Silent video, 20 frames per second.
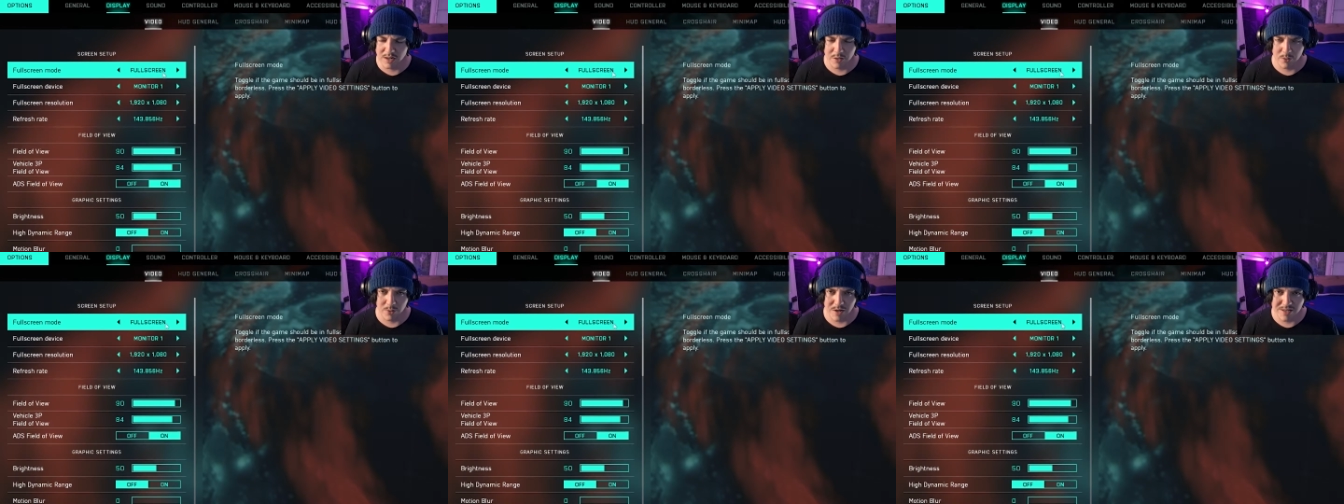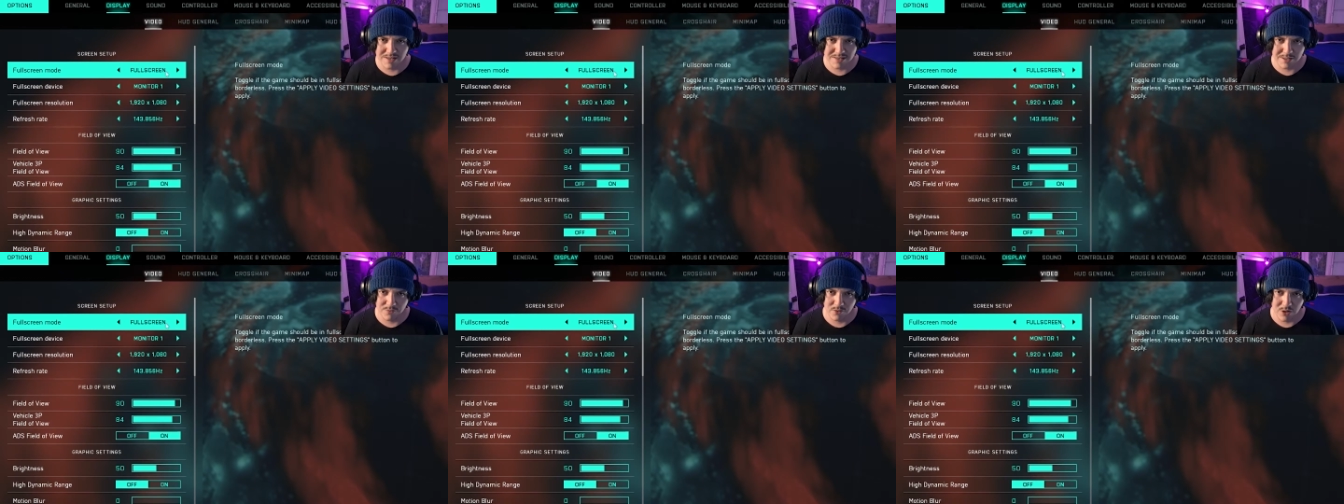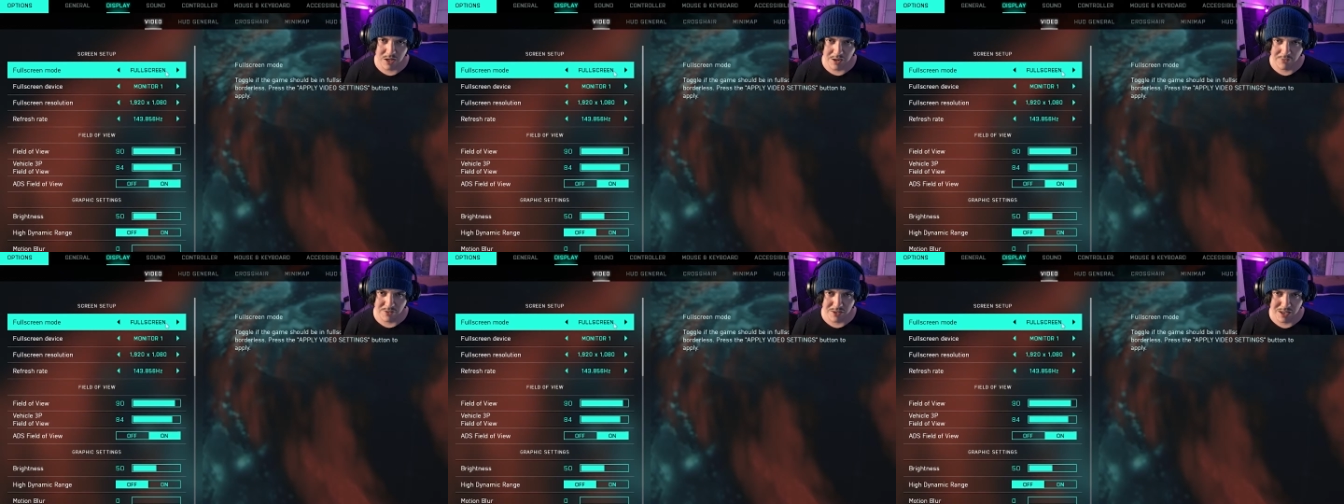Otherwise, if
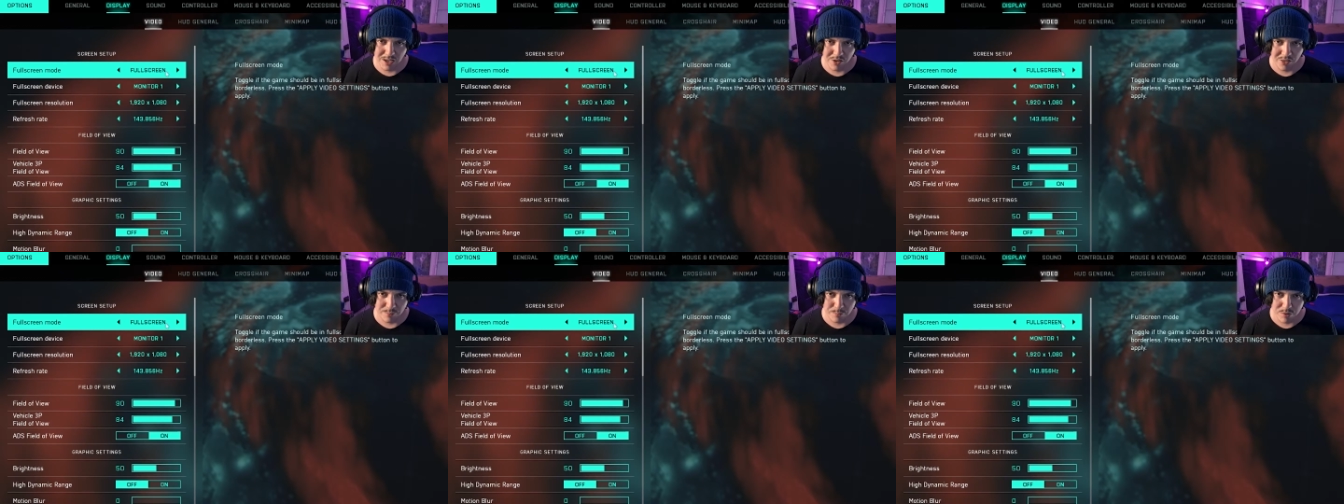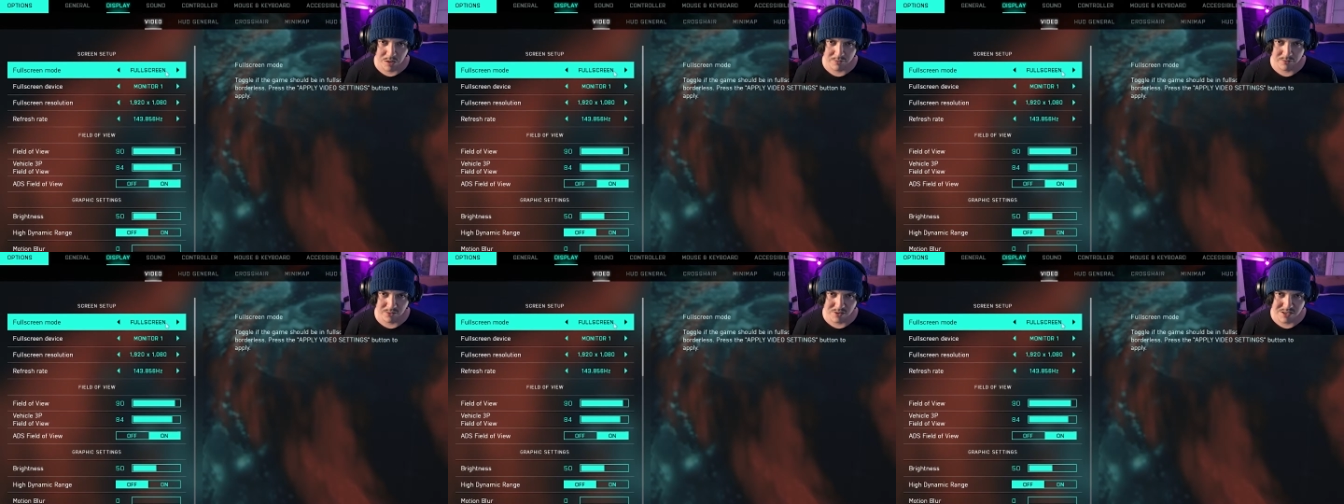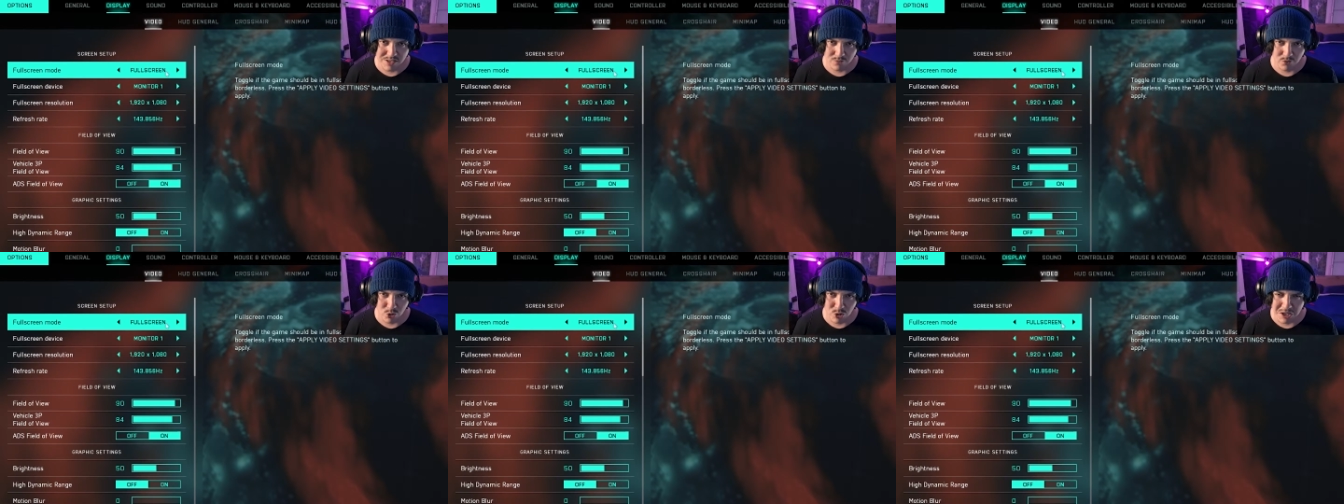you have any other
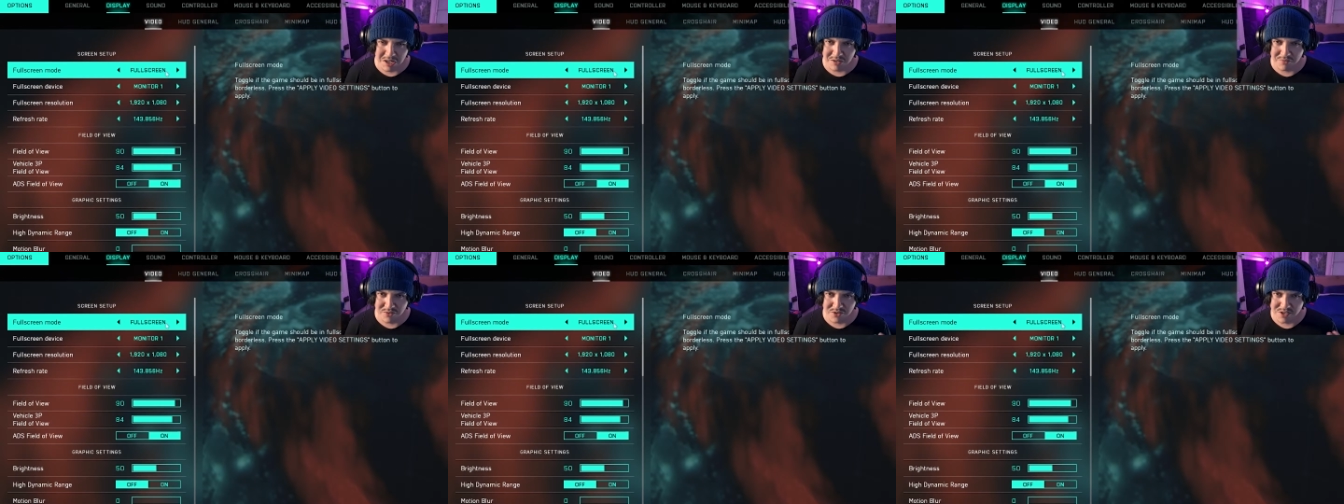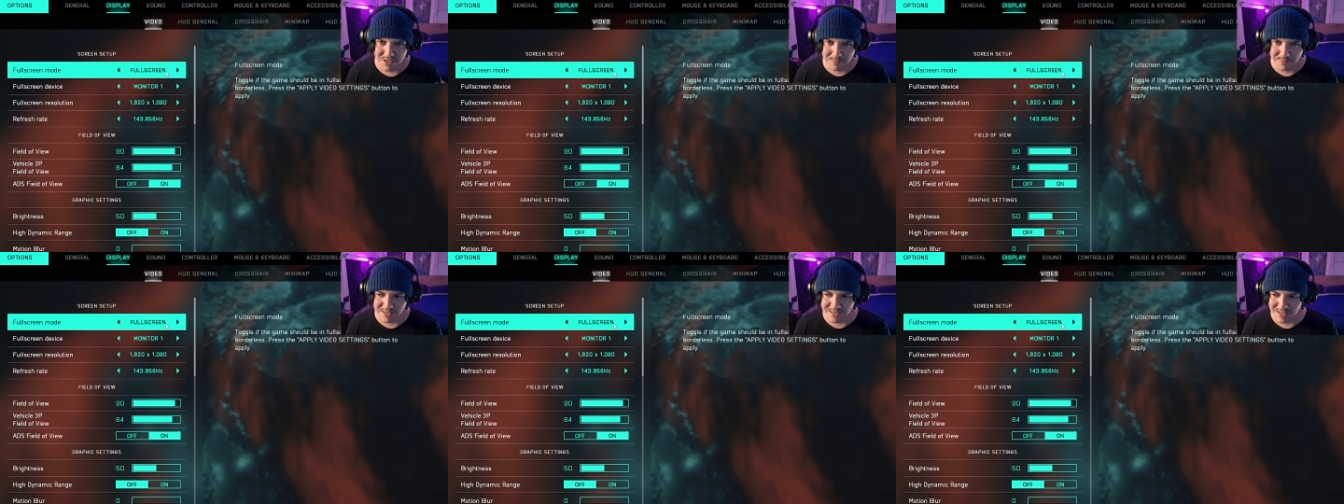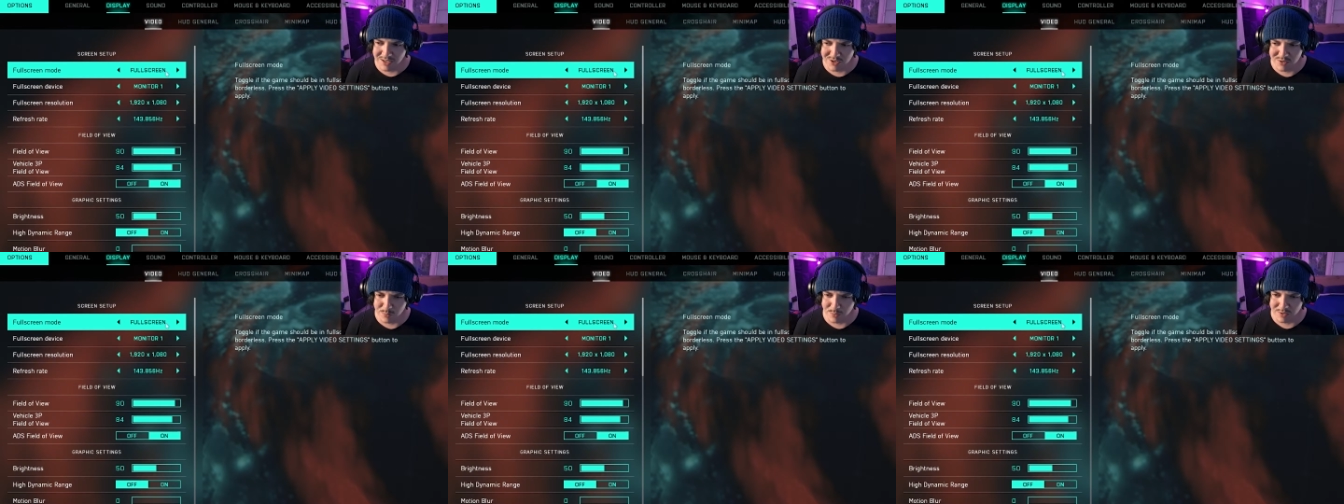preference, if you need it for something else,